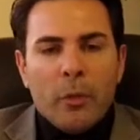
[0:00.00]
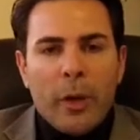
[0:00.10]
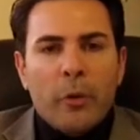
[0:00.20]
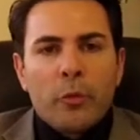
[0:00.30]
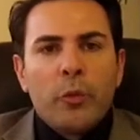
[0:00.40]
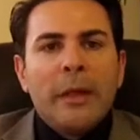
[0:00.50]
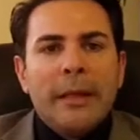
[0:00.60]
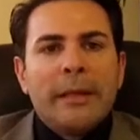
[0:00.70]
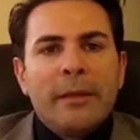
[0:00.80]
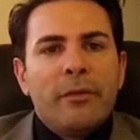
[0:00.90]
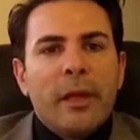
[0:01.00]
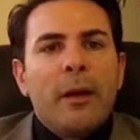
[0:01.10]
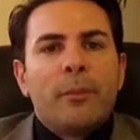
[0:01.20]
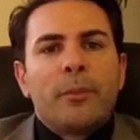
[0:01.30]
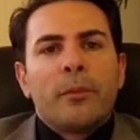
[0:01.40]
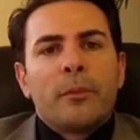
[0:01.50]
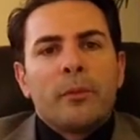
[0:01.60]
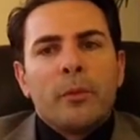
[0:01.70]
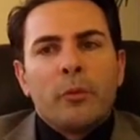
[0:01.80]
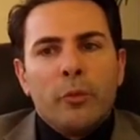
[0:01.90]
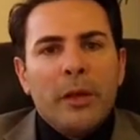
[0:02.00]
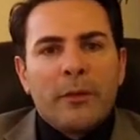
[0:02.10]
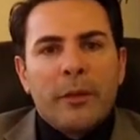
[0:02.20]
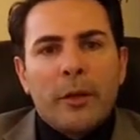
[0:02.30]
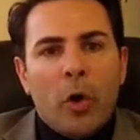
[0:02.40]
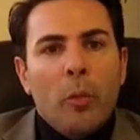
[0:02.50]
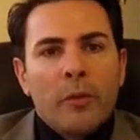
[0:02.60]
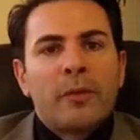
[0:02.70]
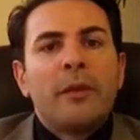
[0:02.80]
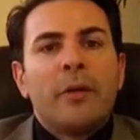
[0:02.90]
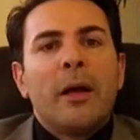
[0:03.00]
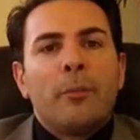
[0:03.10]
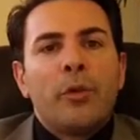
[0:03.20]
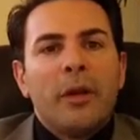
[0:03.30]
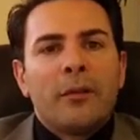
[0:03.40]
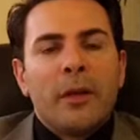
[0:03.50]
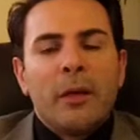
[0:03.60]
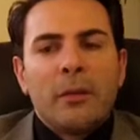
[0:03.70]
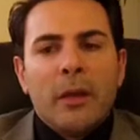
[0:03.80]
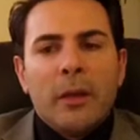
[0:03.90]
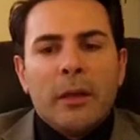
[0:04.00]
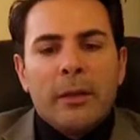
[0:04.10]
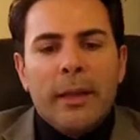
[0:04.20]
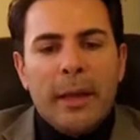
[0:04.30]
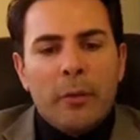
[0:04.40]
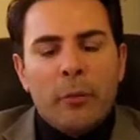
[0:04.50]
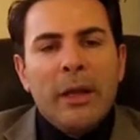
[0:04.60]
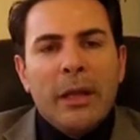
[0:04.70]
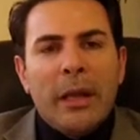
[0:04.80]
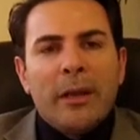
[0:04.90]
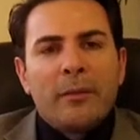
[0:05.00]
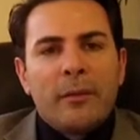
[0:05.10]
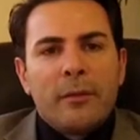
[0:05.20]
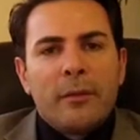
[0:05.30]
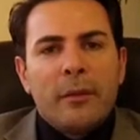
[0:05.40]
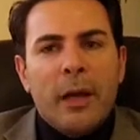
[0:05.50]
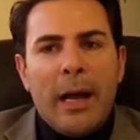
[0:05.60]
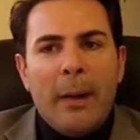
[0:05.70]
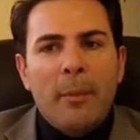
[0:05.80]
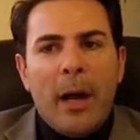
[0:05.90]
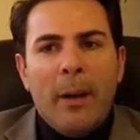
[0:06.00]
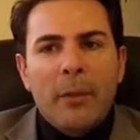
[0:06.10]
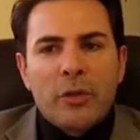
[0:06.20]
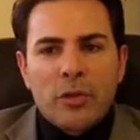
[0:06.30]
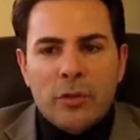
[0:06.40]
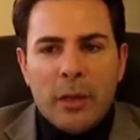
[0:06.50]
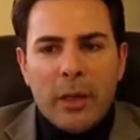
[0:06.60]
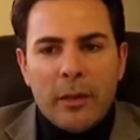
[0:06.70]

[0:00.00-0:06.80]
When I was really giving up real estate, almost giving up real estate, then I realized how much